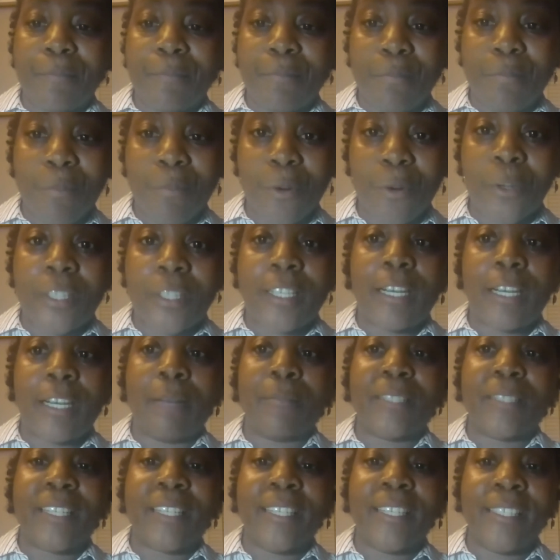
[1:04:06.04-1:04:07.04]
more
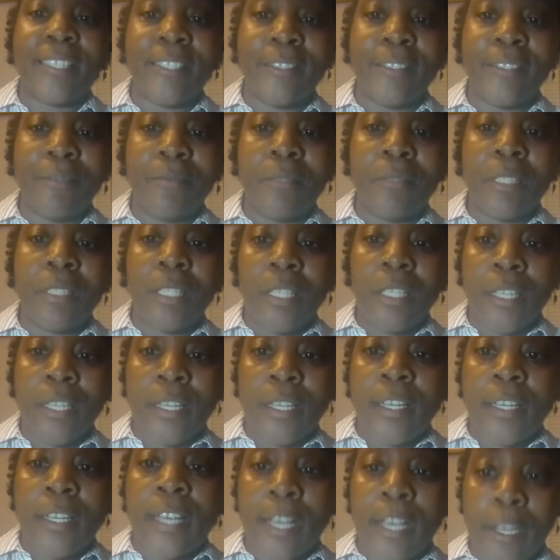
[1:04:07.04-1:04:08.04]
complicated,
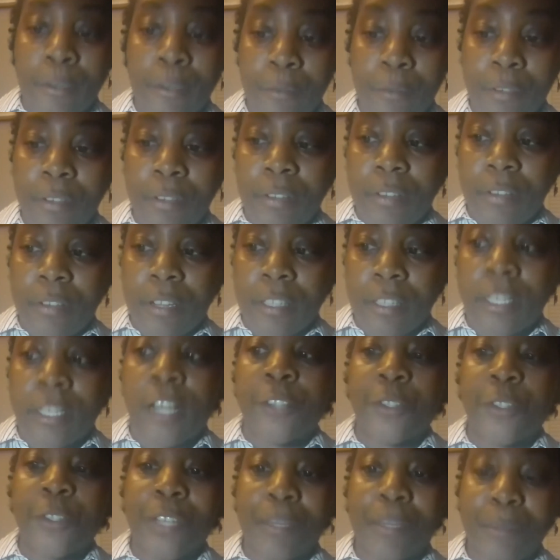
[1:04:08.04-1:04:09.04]
and
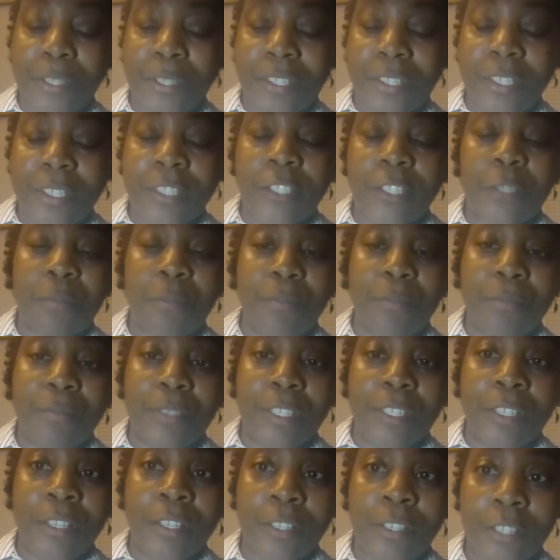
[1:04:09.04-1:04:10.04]
Alonzo Edmiston
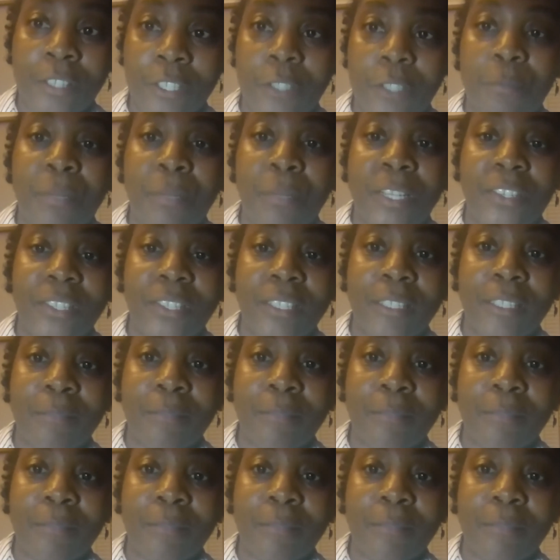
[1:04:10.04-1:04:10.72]
especially